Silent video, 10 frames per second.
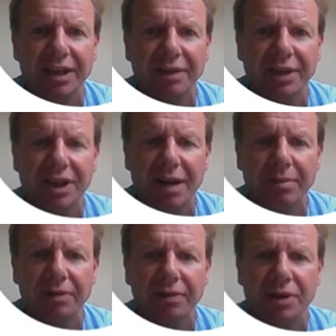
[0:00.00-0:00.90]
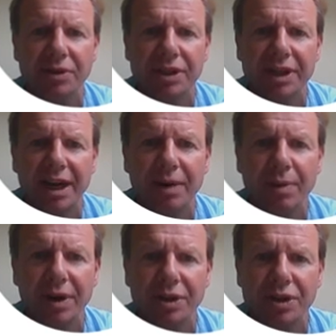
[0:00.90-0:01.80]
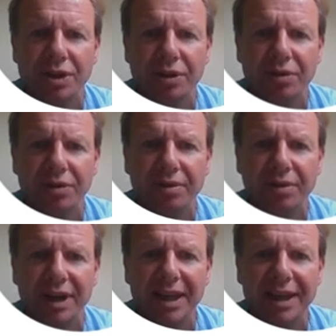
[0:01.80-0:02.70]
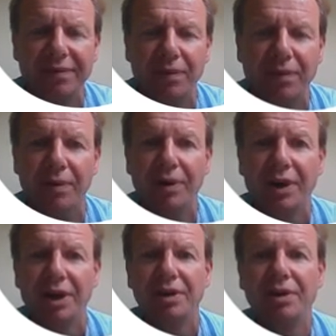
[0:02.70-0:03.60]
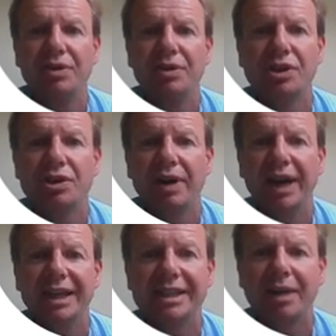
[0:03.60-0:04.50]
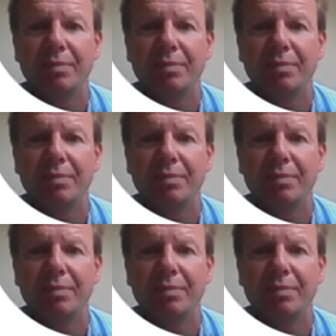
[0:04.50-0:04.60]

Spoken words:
we had a couple of losers there. 1, 2, 3, 4 losing trades. And